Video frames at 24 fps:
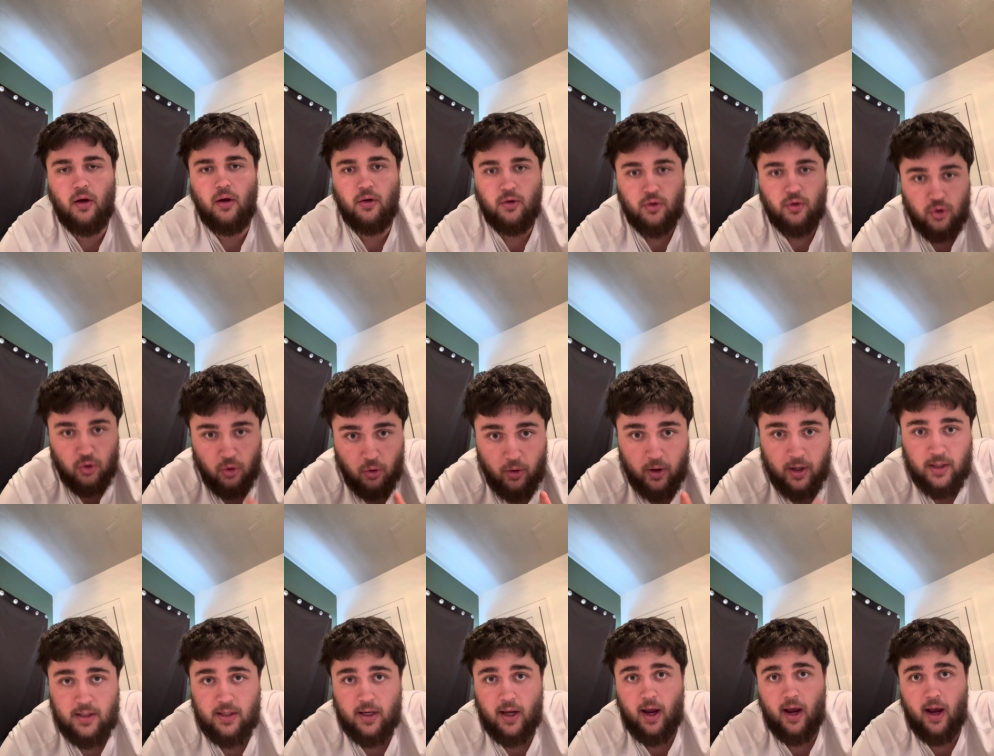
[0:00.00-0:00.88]

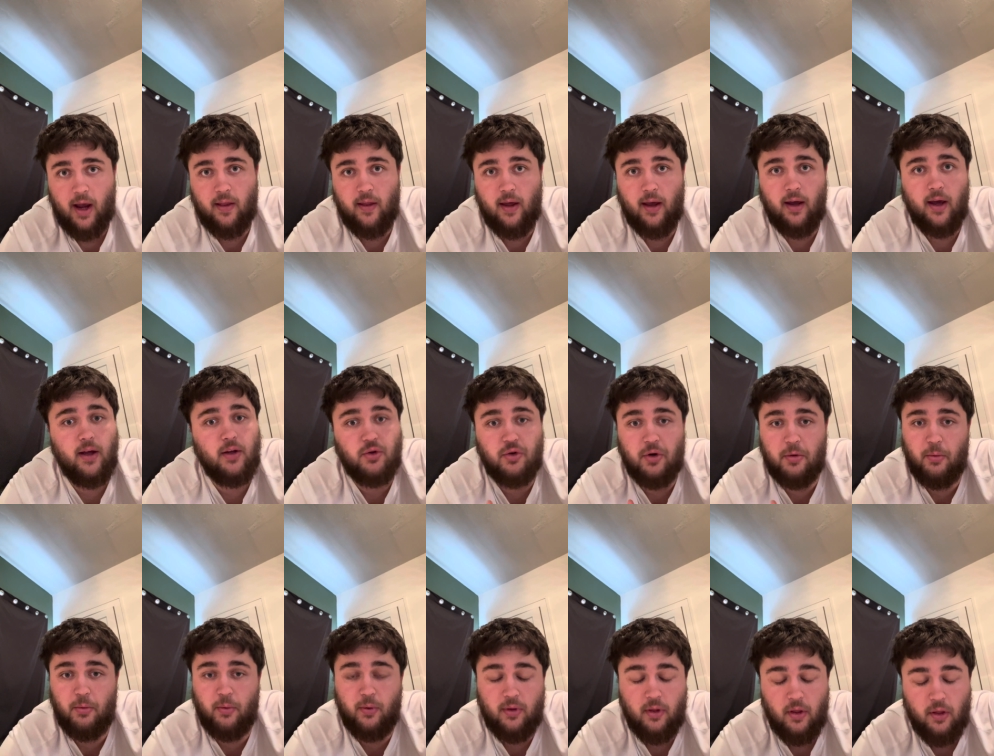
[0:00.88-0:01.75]
choice and they get in
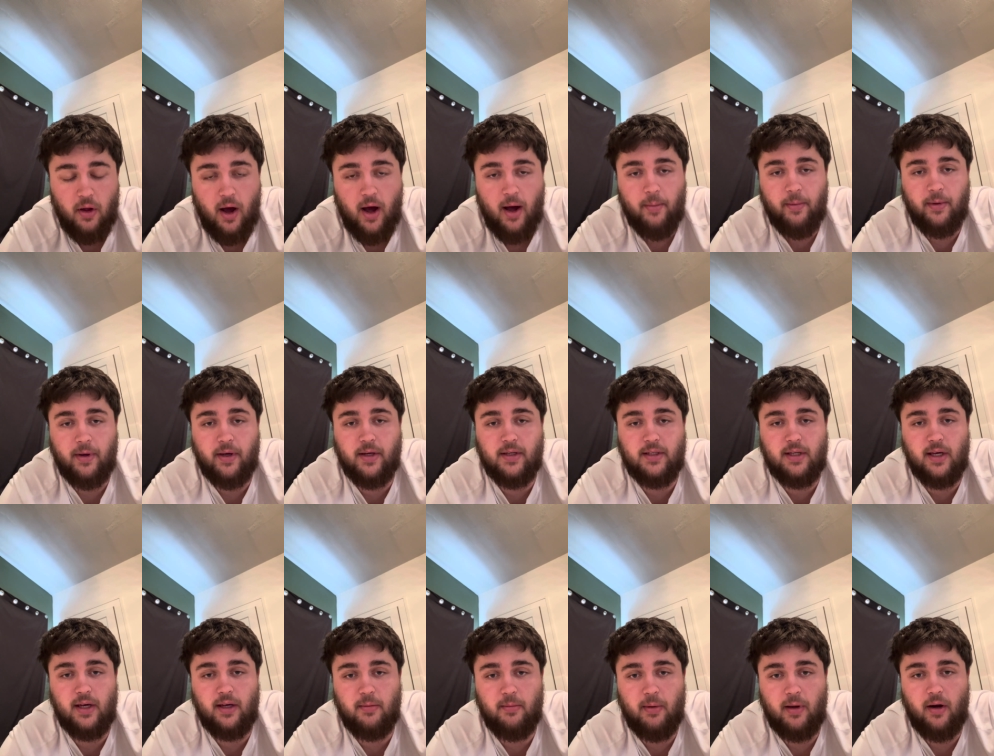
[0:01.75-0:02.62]
trouble with the law because they
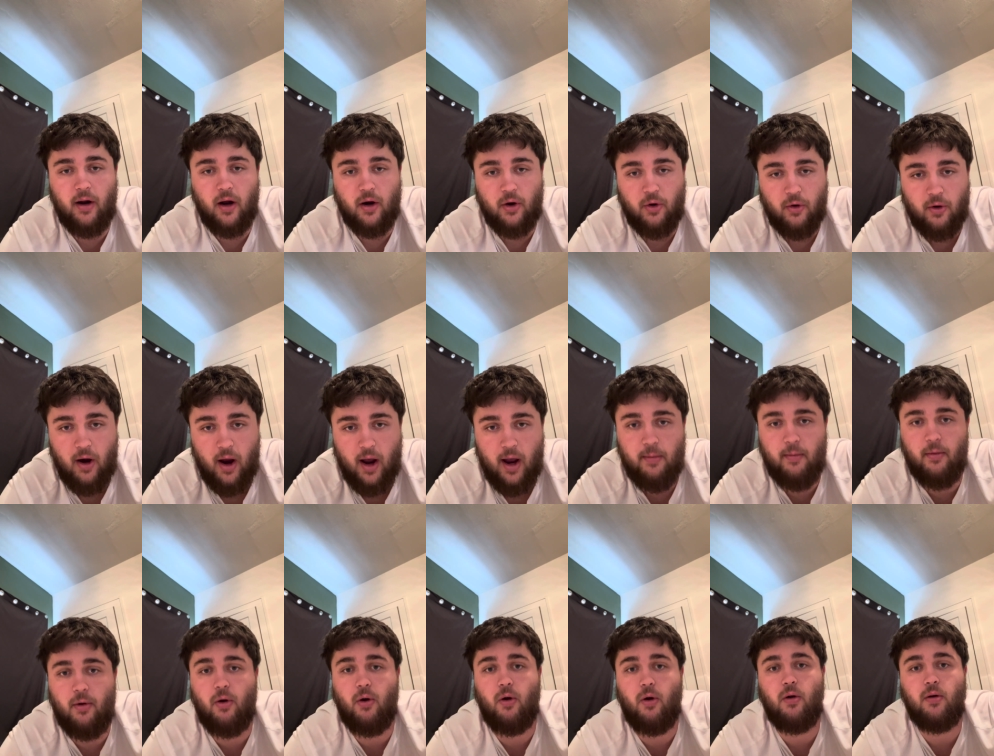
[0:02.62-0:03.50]
commit a crime
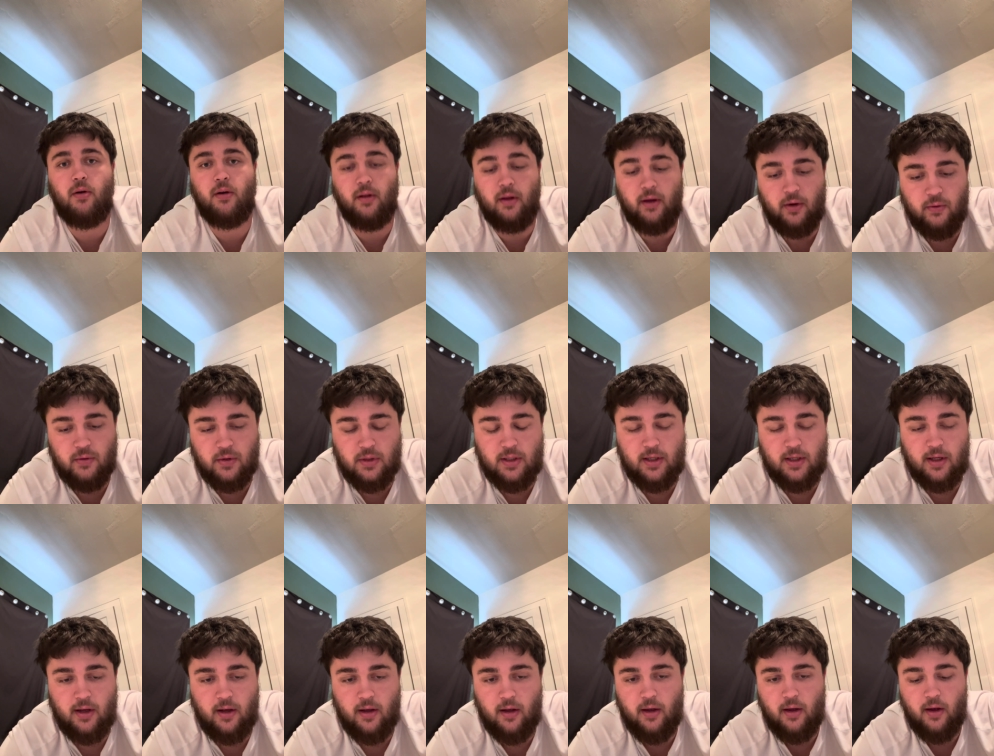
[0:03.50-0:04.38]
or delinquency.